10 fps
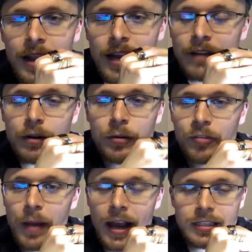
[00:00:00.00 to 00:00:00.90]
in every
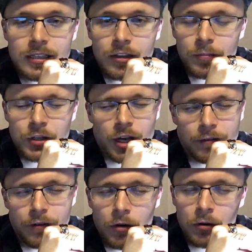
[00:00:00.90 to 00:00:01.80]
respect, especially
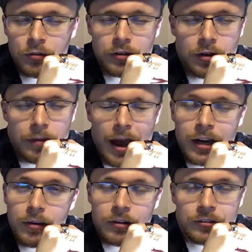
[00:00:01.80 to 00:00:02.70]
on vocals too.
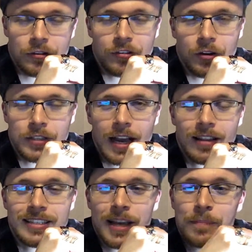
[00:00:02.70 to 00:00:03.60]
Emmanuelle's just so
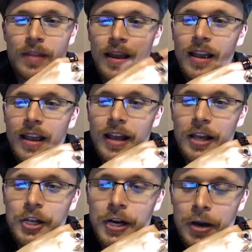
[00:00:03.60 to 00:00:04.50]
talented.
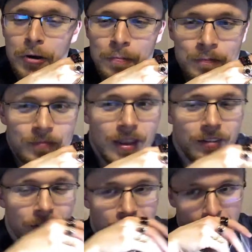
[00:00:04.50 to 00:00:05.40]
You know,
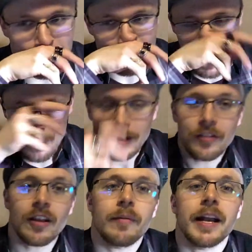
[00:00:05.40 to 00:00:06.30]
as I said, I'm in a
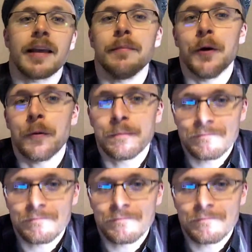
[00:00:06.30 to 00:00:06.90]
Sirenia mood.